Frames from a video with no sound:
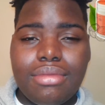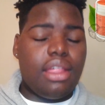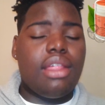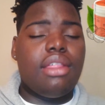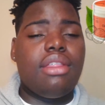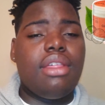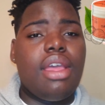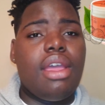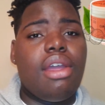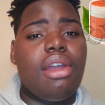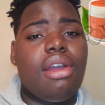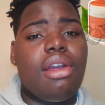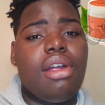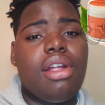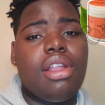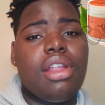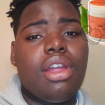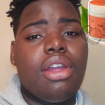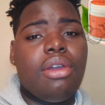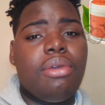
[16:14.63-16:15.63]
As I said
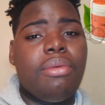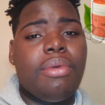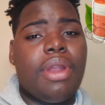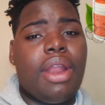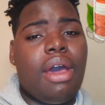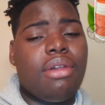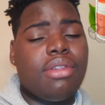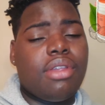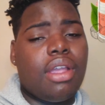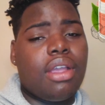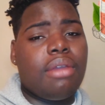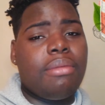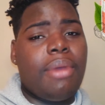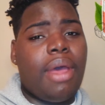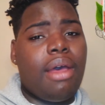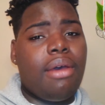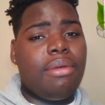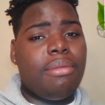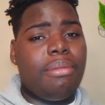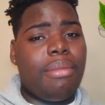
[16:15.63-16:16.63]
earlier when I was talking
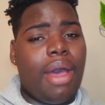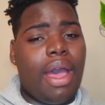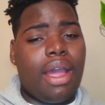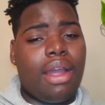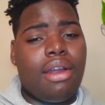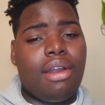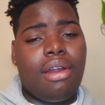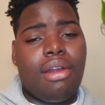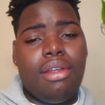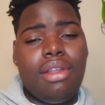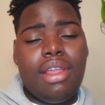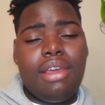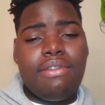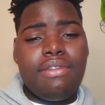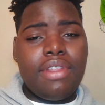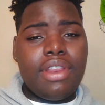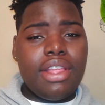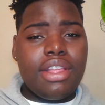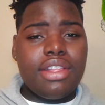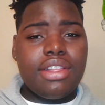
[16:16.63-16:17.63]
about my curl
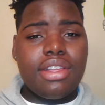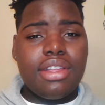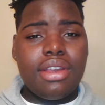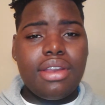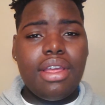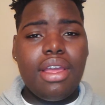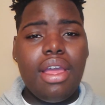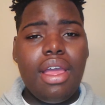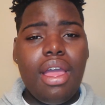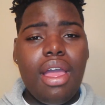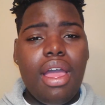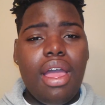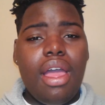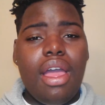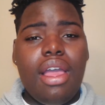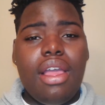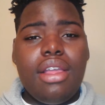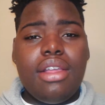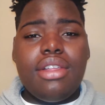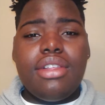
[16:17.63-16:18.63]
definition,
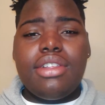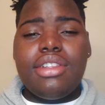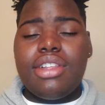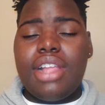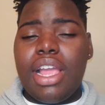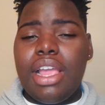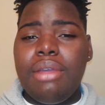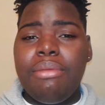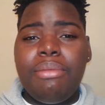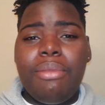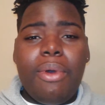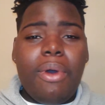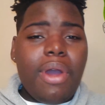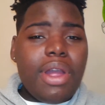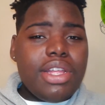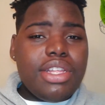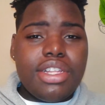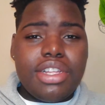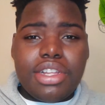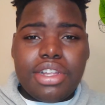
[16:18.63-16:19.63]
Shea
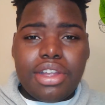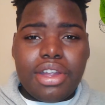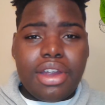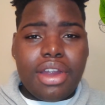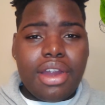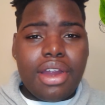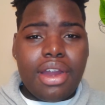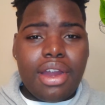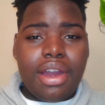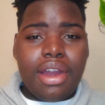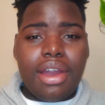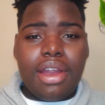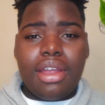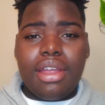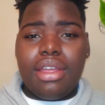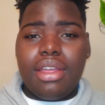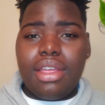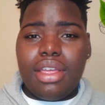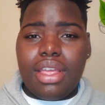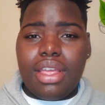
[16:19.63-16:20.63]
Moisture,